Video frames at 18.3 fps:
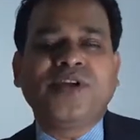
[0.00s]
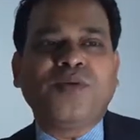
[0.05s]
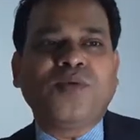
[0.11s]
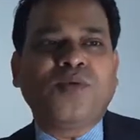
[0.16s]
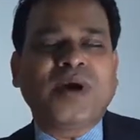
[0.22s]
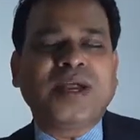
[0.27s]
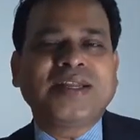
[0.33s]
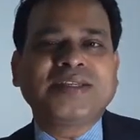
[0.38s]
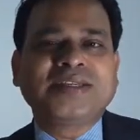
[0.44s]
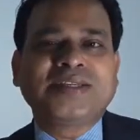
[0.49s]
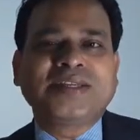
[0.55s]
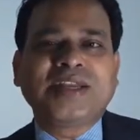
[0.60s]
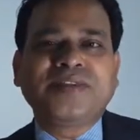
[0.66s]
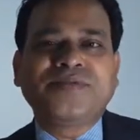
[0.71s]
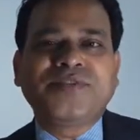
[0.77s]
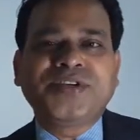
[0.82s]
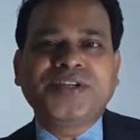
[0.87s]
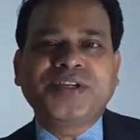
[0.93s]
What is
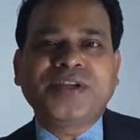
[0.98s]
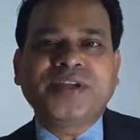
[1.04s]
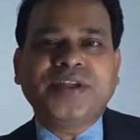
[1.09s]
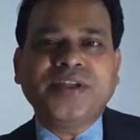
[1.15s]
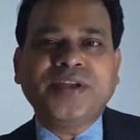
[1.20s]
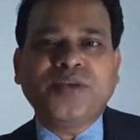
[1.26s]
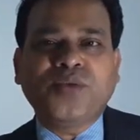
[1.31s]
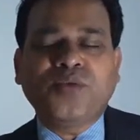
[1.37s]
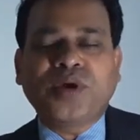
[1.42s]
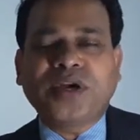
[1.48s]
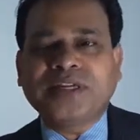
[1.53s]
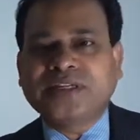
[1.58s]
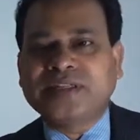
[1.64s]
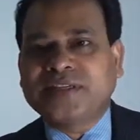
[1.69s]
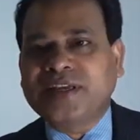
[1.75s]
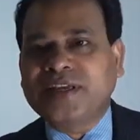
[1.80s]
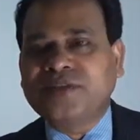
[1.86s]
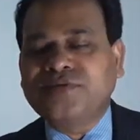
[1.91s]
Kingfisher Red? What
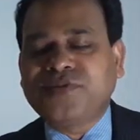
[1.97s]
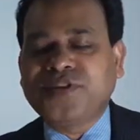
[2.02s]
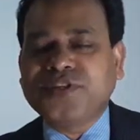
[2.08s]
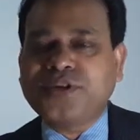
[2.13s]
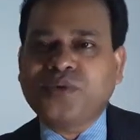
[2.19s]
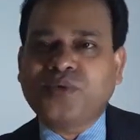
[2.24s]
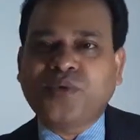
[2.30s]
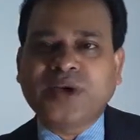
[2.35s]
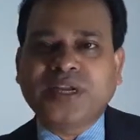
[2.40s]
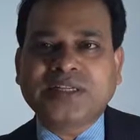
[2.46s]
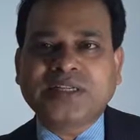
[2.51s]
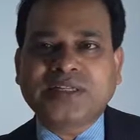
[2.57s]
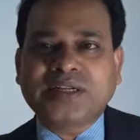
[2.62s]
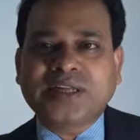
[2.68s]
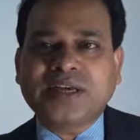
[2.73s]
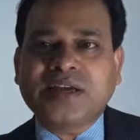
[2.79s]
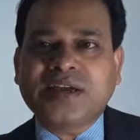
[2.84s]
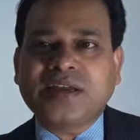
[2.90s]
is Kingfisher? What is
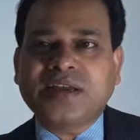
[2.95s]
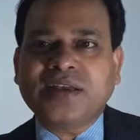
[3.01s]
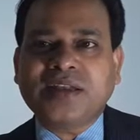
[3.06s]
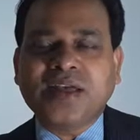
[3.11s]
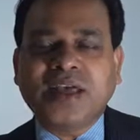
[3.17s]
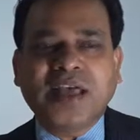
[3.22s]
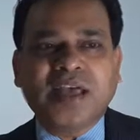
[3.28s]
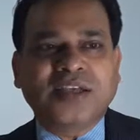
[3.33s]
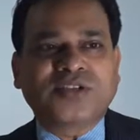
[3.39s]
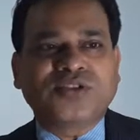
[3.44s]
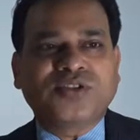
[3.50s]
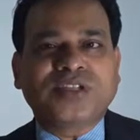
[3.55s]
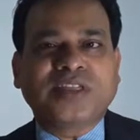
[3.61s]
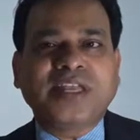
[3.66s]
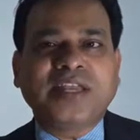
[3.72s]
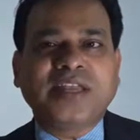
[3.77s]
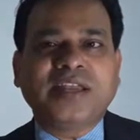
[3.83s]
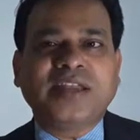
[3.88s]
Deccan? So
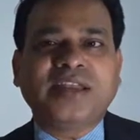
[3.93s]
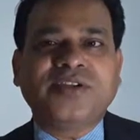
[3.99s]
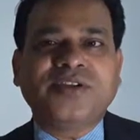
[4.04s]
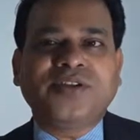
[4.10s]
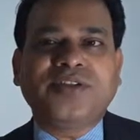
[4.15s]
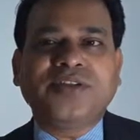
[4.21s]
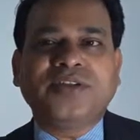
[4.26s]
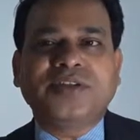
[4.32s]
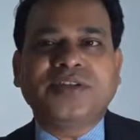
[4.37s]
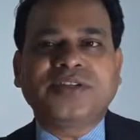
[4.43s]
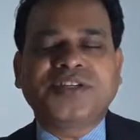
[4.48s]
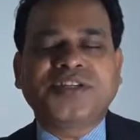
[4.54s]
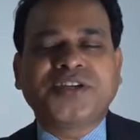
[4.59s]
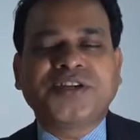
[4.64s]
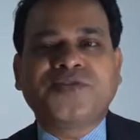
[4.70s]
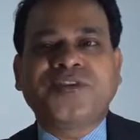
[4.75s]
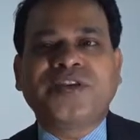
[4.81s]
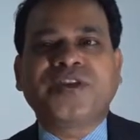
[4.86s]
they, you know,
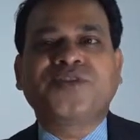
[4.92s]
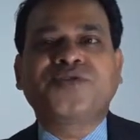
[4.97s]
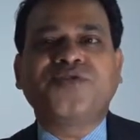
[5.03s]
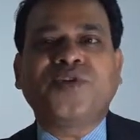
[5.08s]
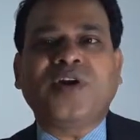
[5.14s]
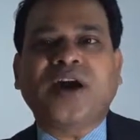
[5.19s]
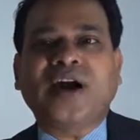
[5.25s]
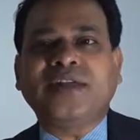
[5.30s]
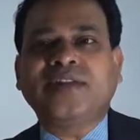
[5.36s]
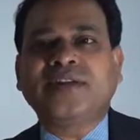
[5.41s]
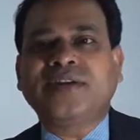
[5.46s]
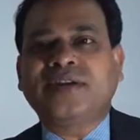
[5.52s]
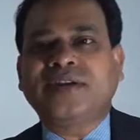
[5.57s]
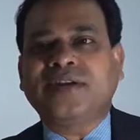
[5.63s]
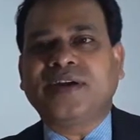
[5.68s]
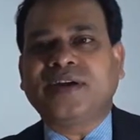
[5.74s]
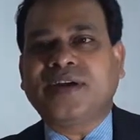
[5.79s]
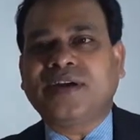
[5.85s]
shifted to
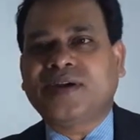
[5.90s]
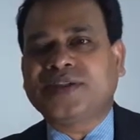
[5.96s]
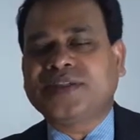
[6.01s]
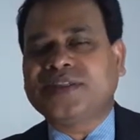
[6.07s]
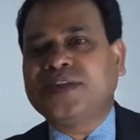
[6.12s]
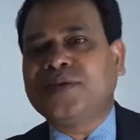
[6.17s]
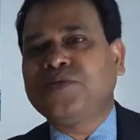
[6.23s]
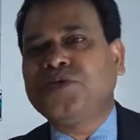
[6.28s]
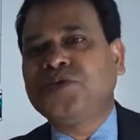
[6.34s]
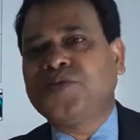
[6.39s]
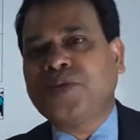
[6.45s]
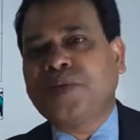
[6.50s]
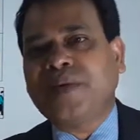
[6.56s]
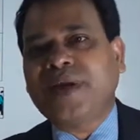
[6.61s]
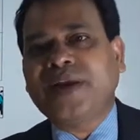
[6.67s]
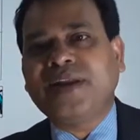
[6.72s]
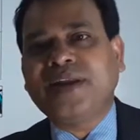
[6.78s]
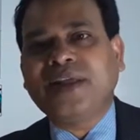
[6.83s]
other service
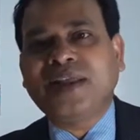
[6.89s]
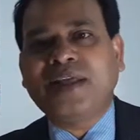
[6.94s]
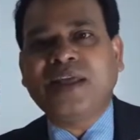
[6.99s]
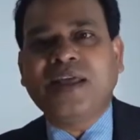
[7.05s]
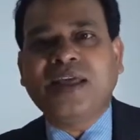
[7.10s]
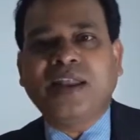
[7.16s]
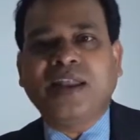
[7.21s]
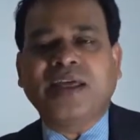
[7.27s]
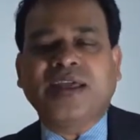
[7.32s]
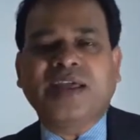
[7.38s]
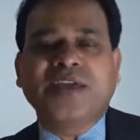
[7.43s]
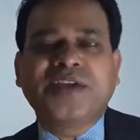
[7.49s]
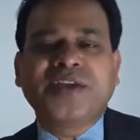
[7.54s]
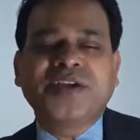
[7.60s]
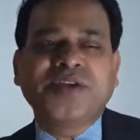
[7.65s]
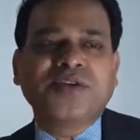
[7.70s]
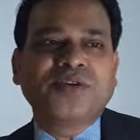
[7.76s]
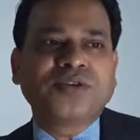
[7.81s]
provider like
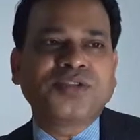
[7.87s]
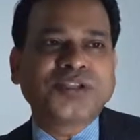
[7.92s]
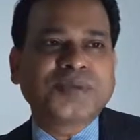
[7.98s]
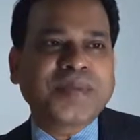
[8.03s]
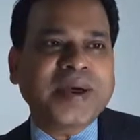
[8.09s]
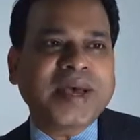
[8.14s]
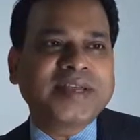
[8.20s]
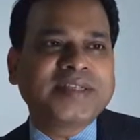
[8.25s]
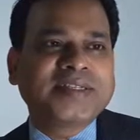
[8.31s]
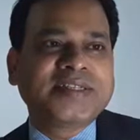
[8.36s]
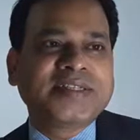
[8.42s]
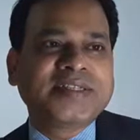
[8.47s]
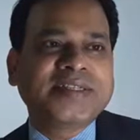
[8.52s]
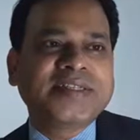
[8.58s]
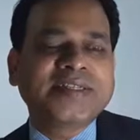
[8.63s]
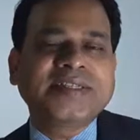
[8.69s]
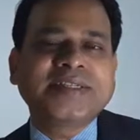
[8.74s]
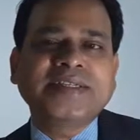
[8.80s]
Indigo,
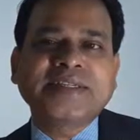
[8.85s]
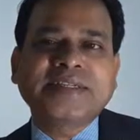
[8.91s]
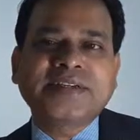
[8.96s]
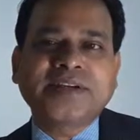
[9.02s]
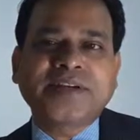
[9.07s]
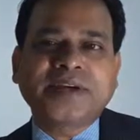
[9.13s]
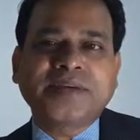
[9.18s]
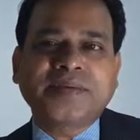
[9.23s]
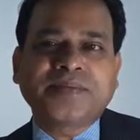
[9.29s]
SpiceJet, etc.